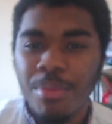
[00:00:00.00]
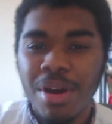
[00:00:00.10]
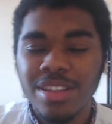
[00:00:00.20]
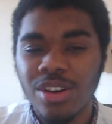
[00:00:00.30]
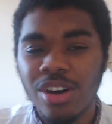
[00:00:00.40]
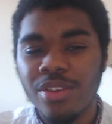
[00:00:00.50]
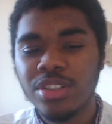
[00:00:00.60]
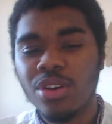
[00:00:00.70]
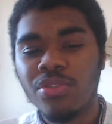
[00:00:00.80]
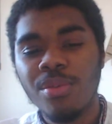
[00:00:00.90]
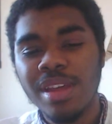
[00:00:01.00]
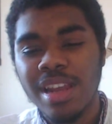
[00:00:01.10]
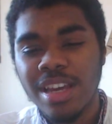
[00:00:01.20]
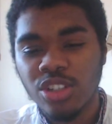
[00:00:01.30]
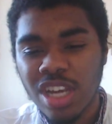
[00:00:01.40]
But that's all there is though from me,
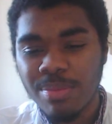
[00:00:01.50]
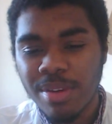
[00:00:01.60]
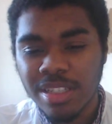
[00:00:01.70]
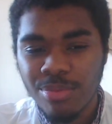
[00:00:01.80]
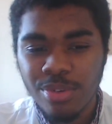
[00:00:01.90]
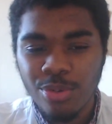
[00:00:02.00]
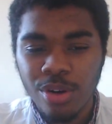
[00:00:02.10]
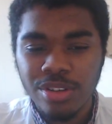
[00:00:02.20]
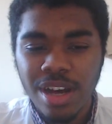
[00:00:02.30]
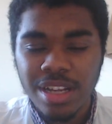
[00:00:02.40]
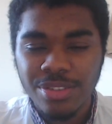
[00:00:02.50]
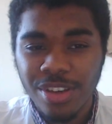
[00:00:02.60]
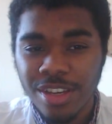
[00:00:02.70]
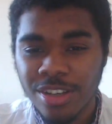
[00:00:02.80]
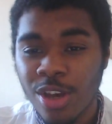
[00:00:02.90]
ladies and gentlemen. Tell me what you guys
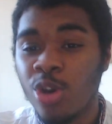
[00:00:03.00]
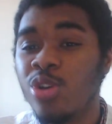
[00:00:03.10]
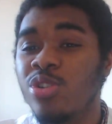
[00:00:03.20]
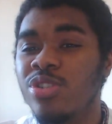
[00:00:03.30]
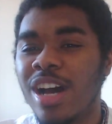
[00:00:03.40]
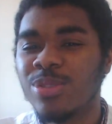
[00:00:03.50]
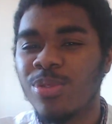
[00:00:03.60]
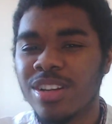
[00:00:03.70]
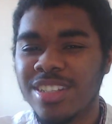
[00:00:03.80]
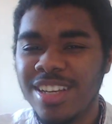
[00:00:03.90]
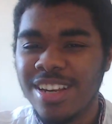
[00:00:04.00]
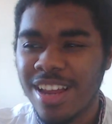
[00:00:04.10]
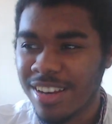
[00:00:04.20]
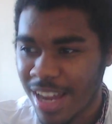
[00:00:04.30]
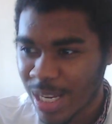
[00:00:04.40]
think. Who do you guys want to see in
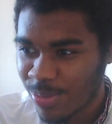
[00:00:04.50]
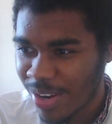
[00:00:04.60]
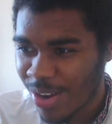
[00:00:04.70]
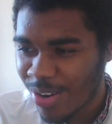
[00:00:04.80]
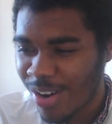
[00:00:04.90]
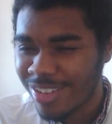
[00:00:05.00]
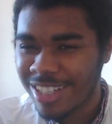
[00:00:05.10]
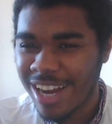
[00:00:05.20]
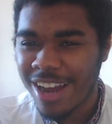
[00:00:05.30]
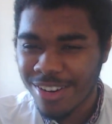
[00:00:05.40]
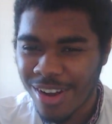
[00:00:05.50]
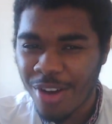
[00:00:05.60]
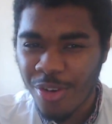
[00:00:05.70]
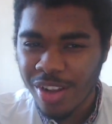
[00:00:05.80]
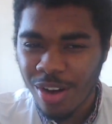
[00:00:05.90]
the next video? Obviously,
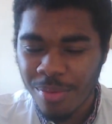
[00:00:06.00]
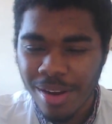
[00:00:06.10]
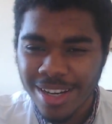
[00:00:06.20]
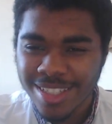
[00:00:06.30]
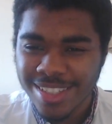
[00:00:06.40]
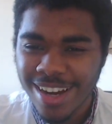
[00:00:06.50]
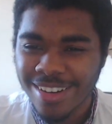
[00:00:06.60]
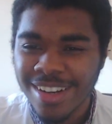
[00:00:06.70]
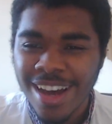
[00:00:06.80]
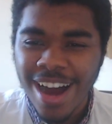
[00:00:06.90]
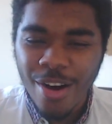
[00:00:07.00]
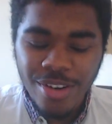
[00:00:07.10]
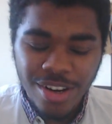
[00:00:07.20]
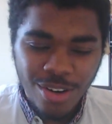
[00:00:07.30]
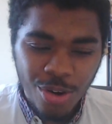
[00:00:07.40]
I've already got my list down. I
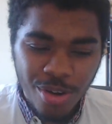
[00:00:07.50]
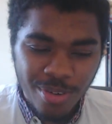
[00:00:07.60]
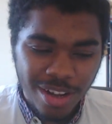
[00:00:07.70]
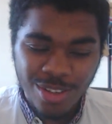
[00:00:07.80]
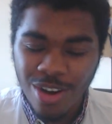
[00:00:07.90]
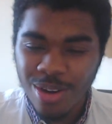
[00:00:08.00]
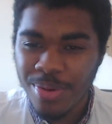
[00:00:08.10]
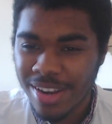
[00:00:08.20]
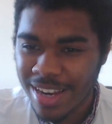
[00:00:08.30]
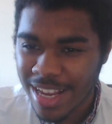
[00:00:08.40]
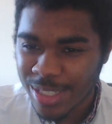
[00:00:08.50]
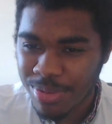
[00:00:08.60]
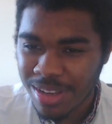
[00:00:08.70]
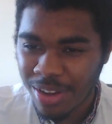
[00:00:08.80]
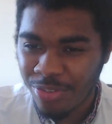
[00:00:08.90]
already know who I'm going to talk about next
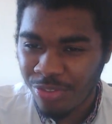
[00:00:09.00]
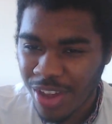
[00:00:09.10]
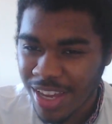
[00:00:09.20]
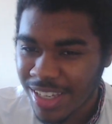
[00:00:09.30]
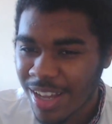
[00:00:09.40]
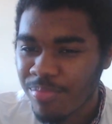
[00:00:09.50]
week, I think.